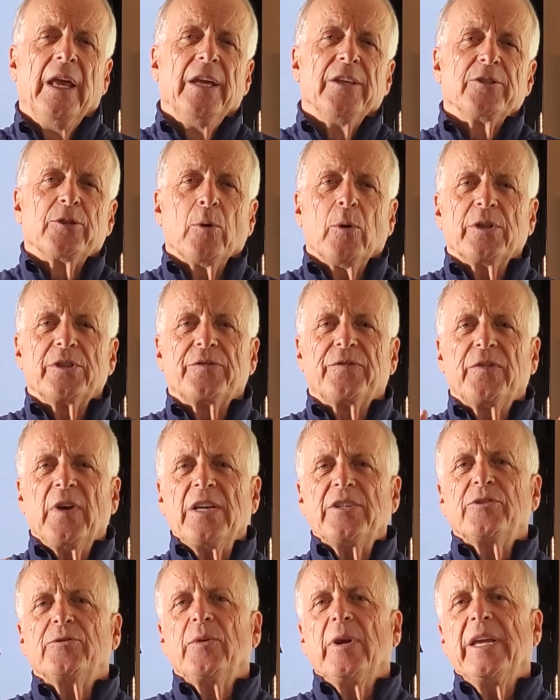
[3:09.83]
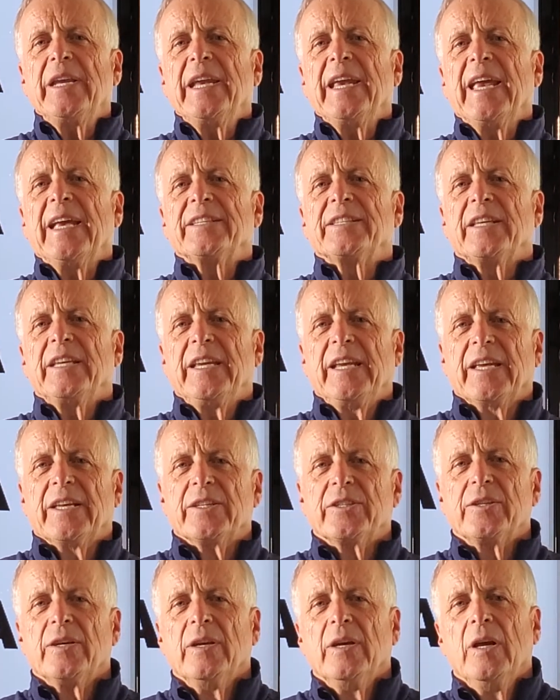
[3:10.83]
So as frustrating as it
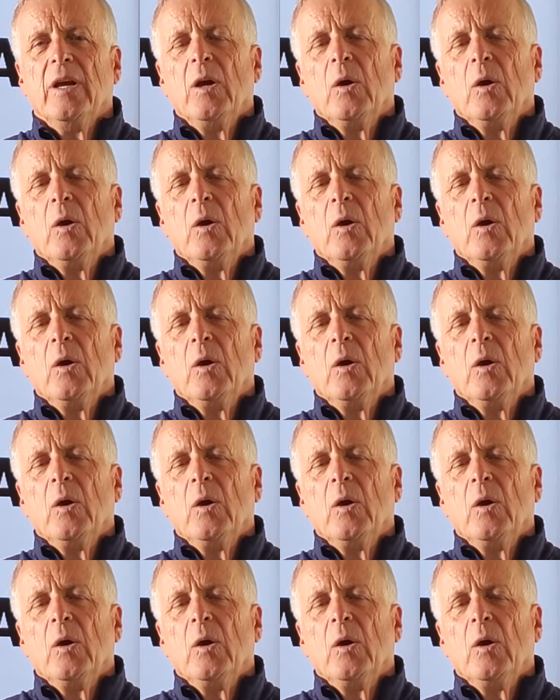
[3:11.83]
is,